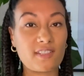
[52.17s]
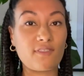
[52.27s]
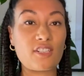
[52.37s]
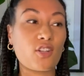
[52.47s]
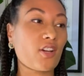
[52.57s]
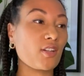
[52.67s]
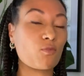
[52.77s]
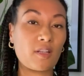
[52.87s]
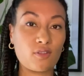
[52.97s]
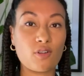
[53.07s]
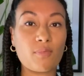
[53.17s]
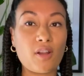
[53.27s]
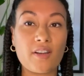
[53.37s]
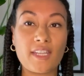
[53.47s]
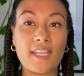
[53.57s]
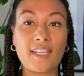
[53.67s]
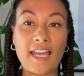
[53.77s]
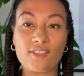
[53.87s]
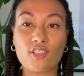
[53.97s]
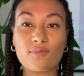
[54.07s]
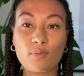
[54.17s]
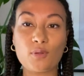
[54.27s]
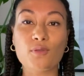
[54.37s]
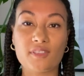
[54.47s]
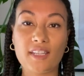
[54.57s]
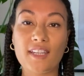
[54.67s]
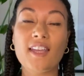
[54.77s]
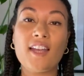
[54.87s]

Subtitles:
video when you're applying and just pause it